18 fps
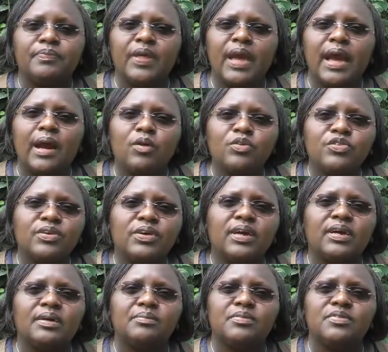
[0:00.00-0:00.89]
the
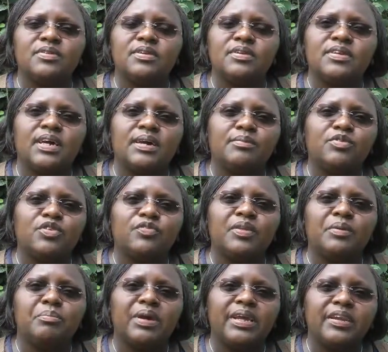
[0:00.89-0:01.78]
outcomes in terms
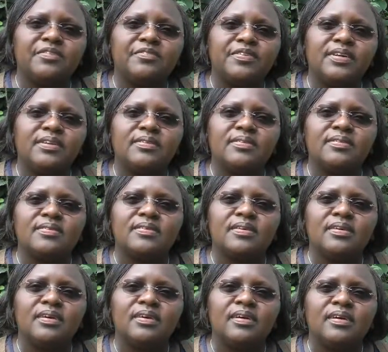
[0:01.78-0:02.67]
of the benefits